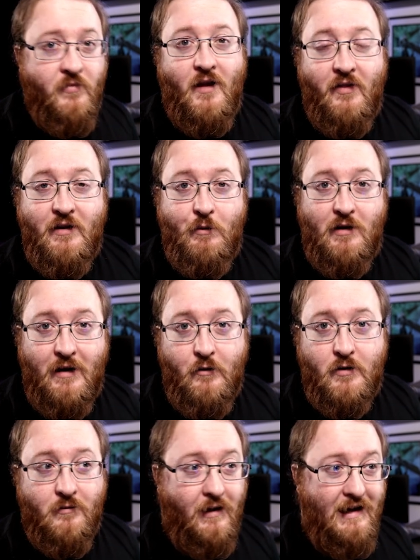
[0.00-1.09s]
and they were allowed.
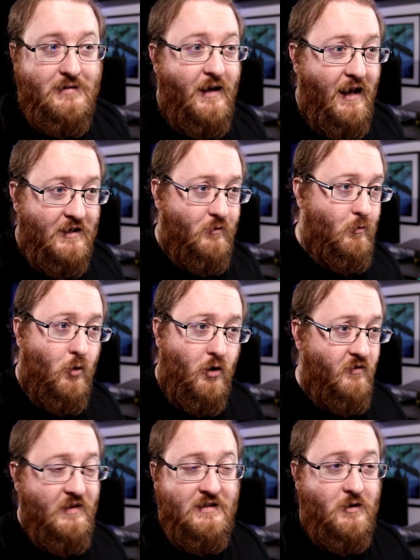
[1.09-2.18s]
I actually asked for more
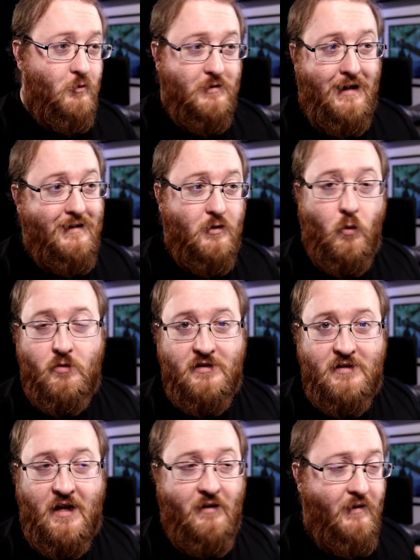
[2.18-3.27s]
physios and coaching
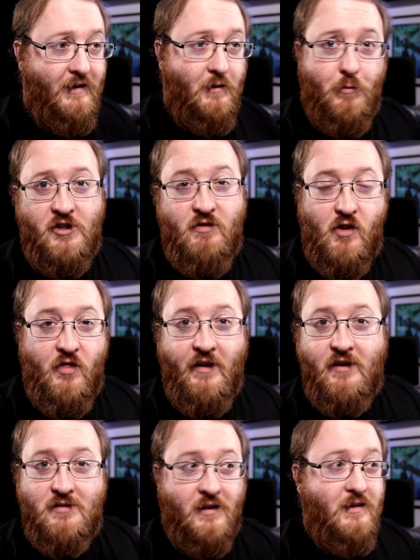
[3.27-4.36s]
staff and a bunch of other
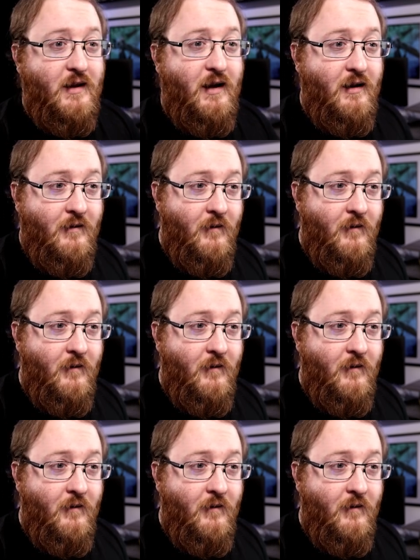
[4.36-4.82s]
things, and they